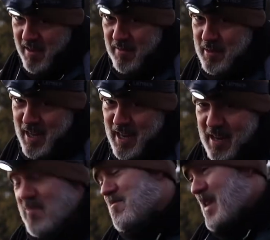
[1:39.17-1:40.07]
I'm
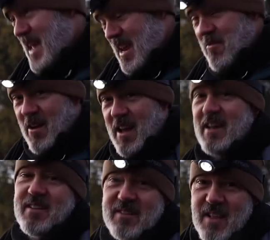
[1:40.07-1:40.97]
kidding. But anyway,
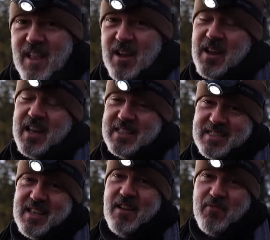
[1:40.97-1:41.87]

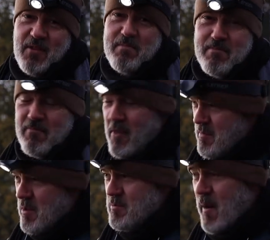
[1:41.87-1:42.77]
it's for the
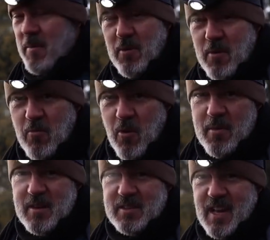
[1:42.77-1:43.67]
most part pretty warm
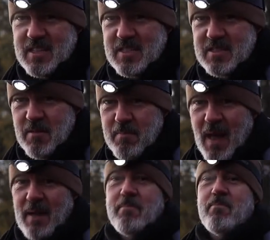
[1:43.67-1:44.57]
here in Texas.
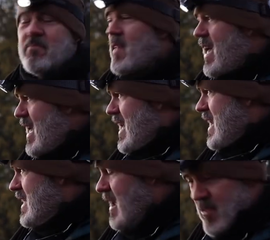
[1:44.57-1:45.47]
But
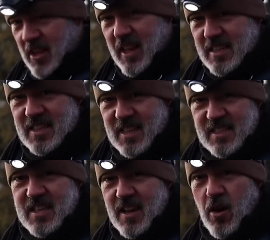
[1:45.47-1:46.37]
nevertheless, it
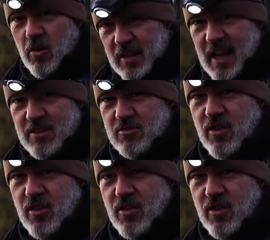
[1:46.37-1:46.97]
does get cold, and I do